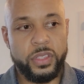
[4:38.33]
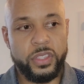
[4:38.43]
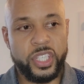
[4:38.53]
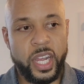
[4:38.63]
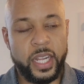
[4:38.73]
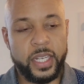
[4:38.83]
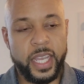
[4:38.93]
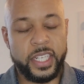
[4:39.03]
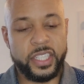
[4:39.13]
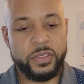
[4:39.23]
John
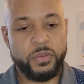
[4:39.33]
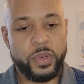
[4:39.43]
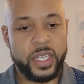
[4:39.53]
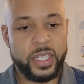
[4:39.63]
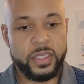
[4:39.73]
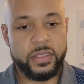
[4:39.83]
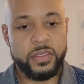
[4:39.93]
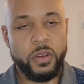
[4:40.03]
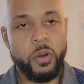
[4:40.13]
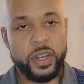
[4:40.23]
Legend, when
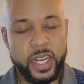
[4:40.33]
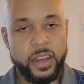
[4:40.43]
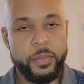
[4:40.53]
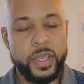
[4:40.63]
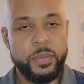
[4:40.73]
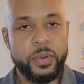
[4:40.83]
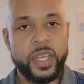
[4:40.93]
Ordinary People